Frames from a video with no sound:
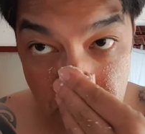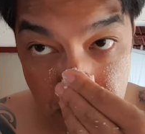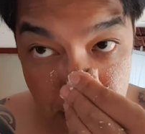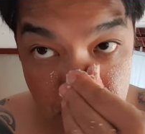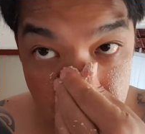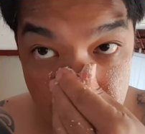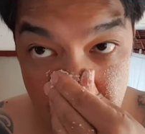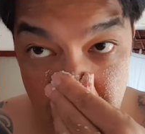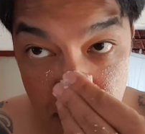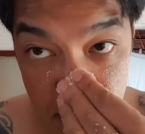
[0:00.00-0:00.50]

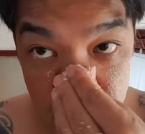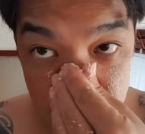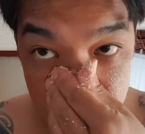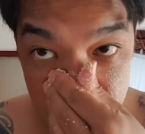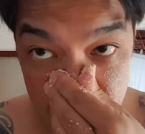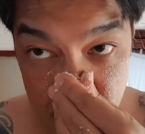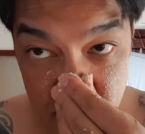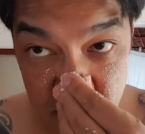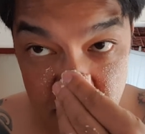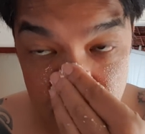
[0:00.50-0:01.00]

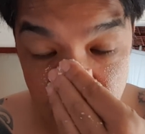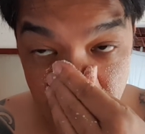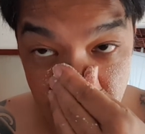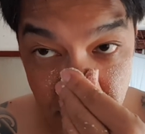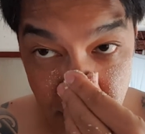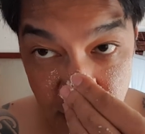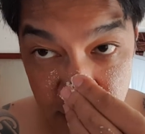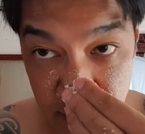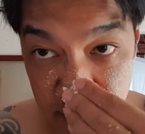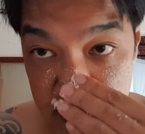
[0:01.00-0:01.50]
using
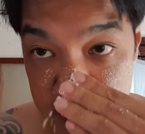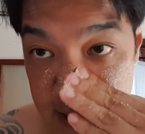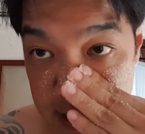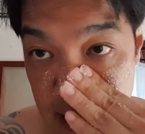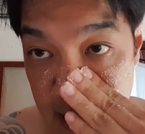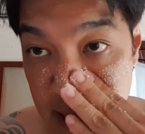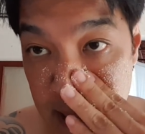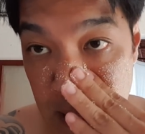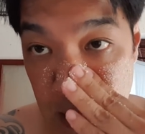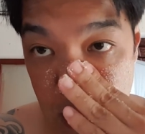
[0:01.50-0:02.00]
fine grit
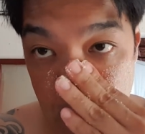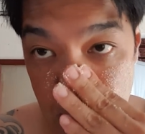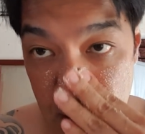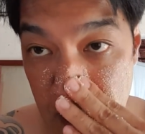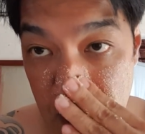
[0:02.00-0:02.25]
sand.